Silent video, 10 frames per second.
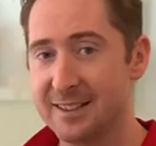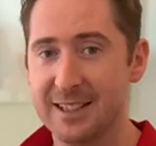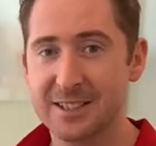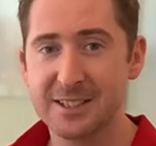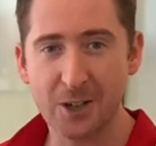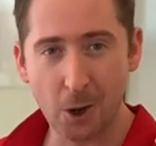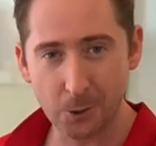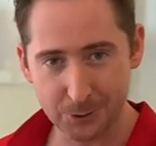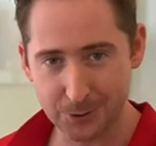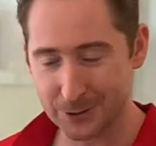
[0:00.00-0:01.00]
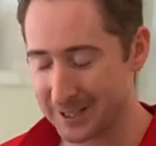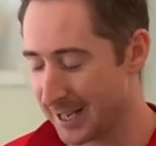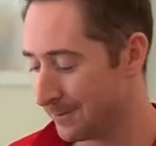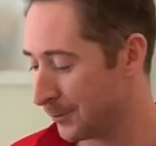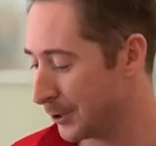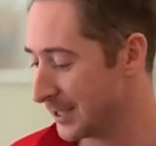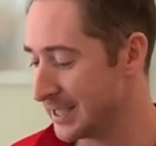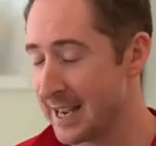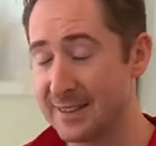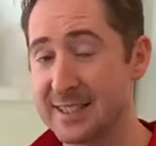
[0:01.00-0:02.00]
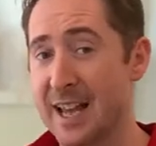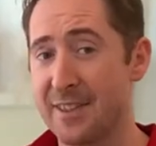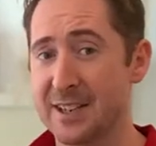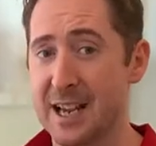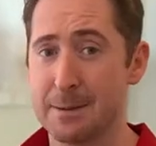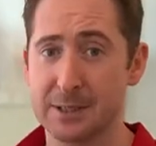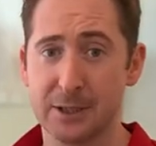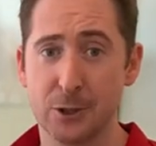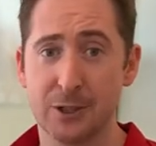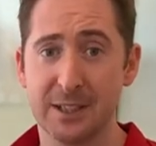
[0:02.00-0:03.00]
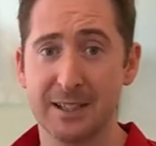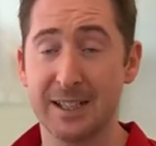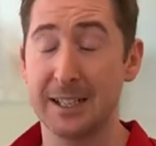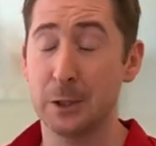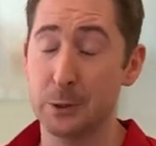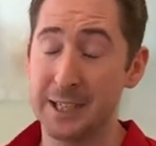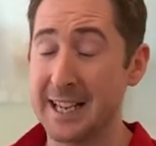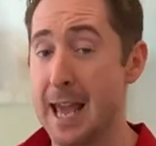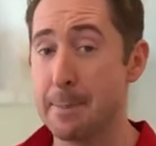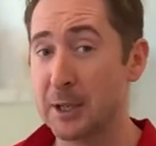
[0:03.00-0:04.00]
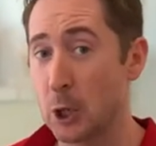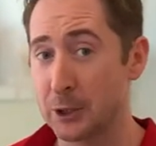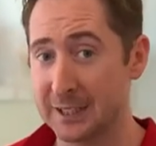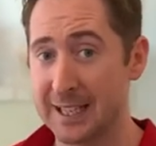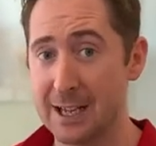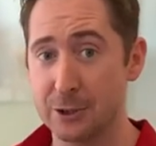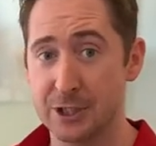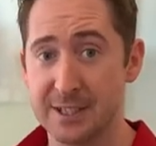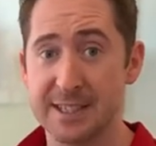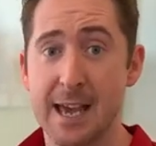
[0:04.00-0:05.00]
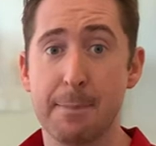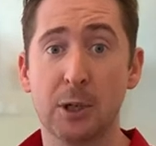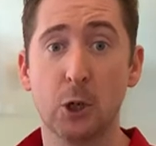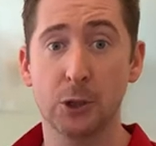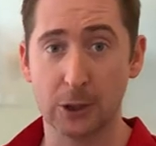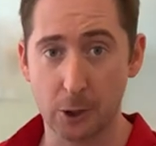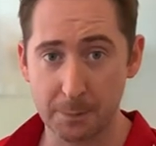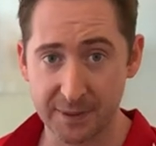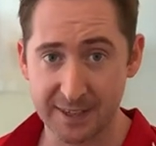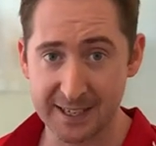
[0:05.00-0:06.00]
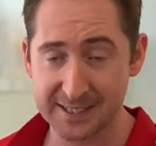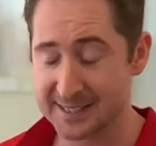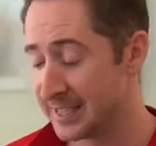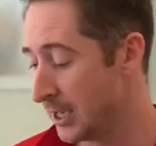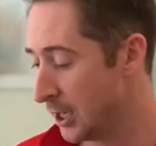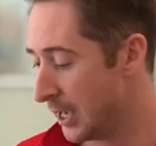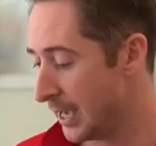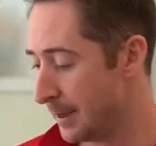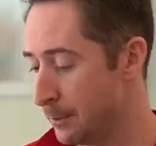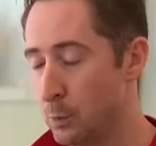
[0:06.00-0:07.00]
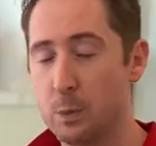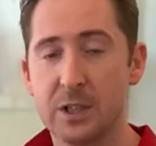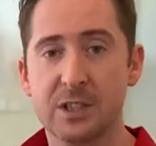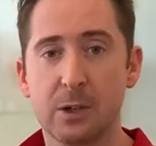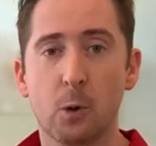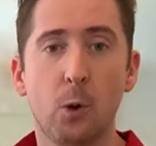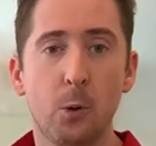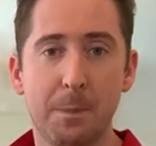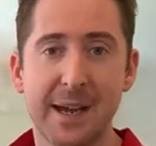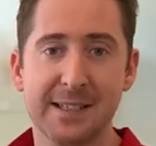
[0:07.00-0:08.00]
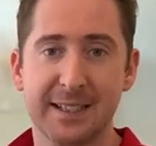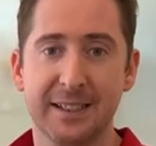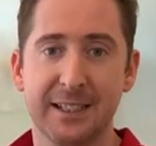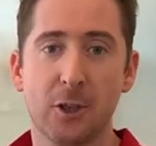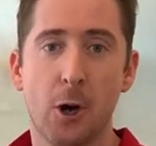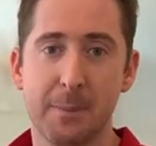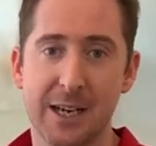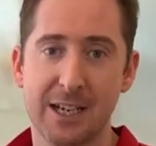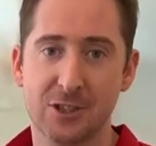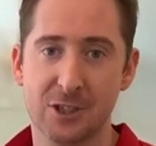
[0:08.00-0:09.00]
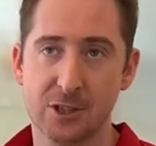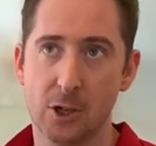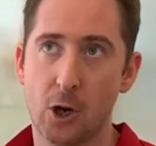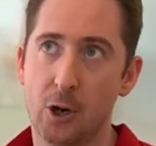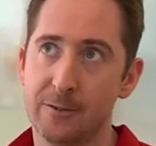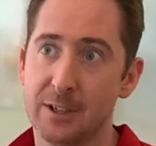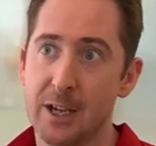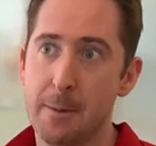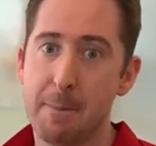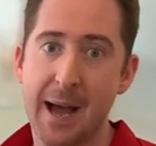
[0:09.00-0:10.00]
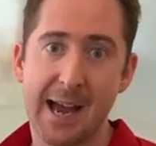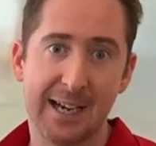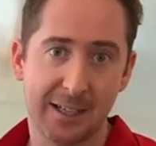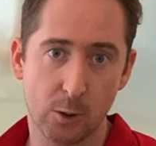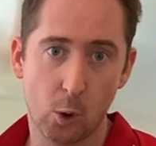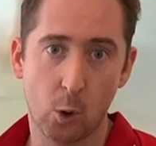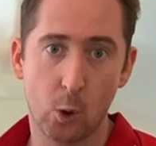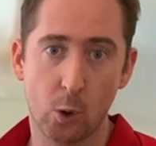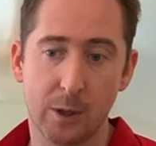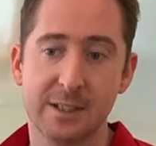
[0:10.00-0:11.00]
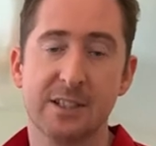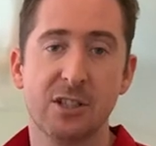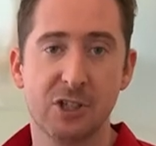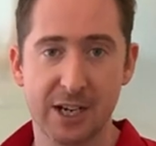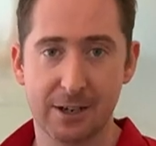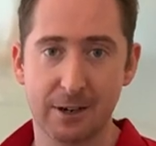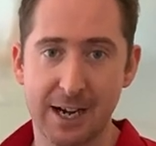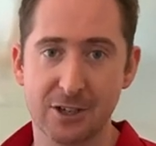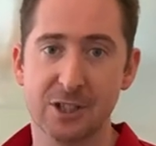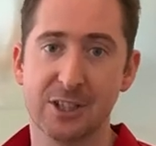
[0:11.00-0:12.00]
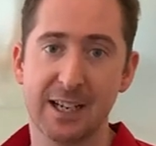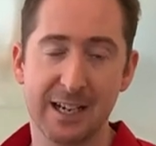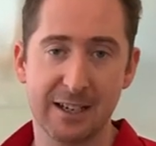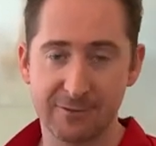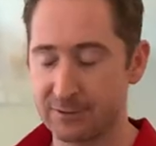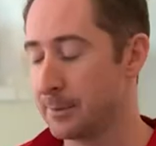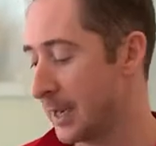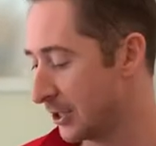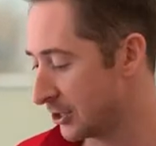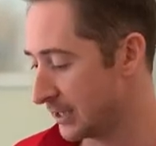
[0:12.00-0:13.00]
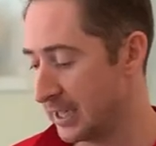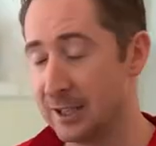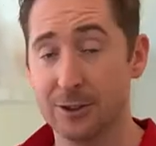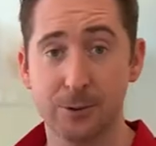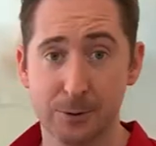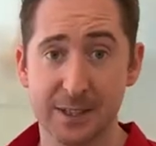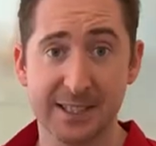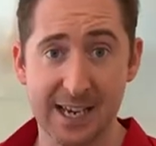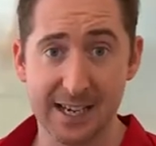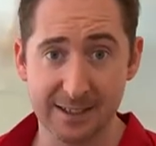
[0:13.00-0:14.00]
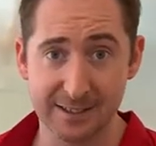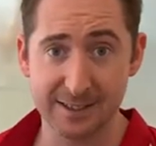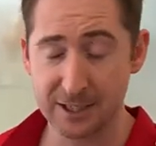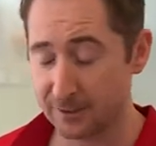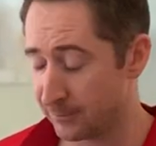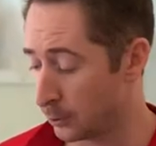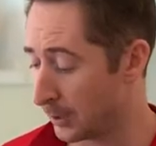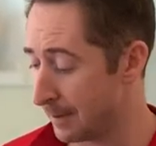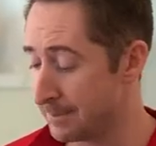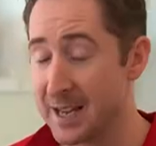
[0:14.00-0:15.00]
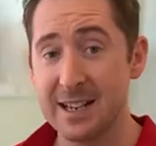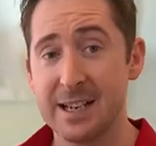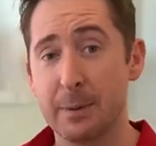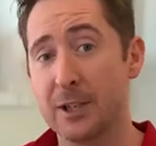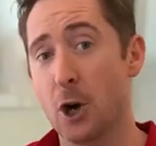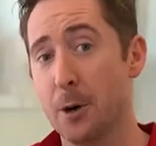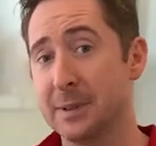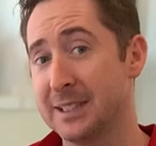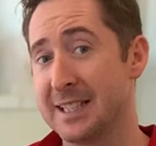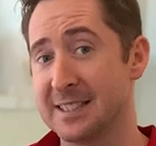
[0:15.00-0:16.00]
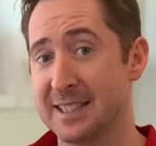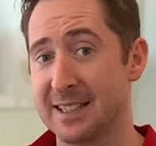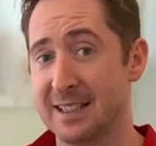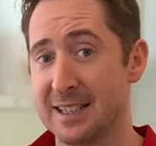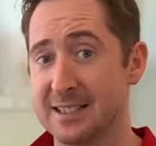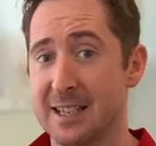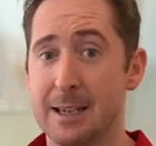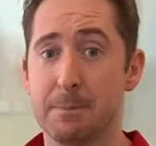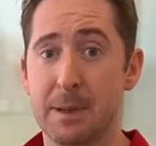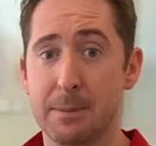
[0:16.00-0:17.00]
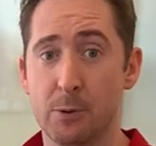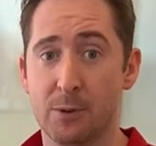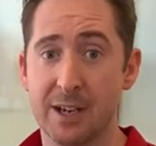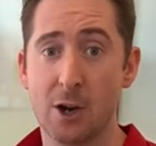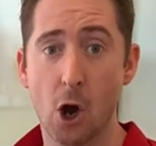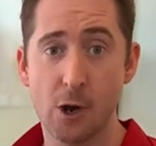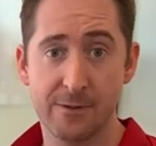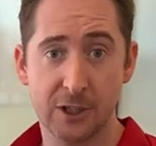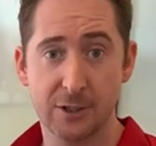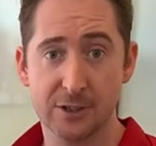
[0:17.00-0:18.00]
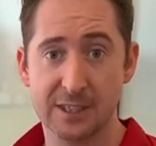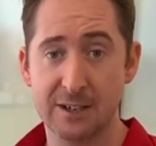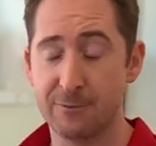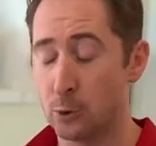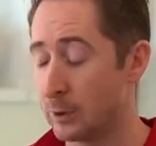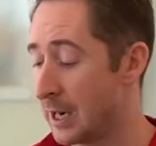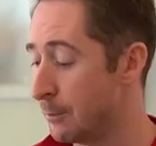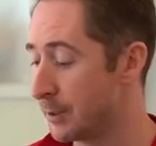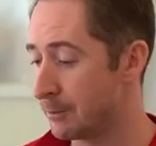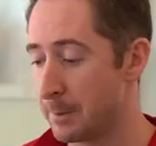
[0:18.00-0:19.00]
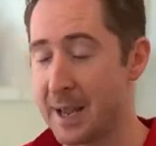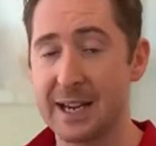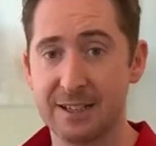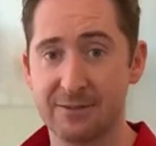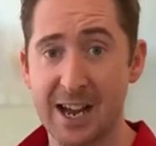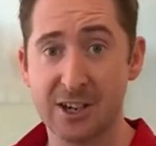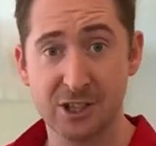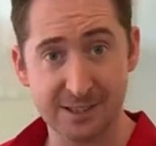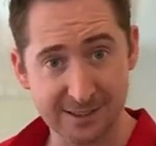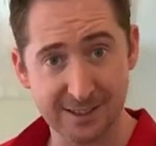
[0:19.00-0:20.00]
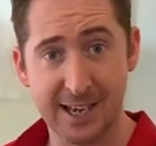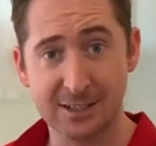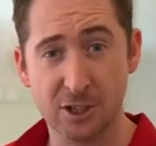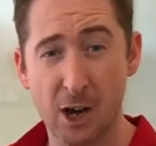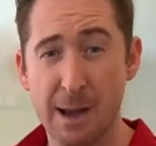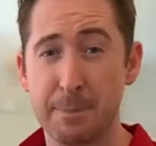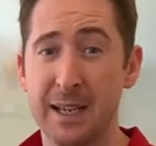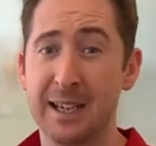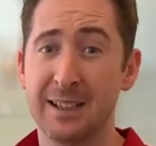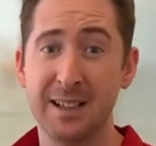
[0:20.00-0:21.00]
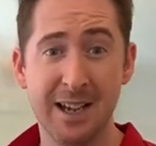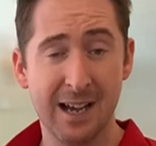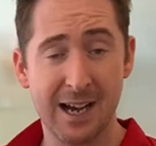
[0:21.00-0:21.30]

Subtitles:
That's the old sort of name for it. Now there's other names included, including epicondylalgias, epicondylopathies, which they're all basically combinations of pain or degeneration and inflammation in through the tendons in your forearm. Now we commonly see these in people that overuse their forearm with repetitive actions like typing,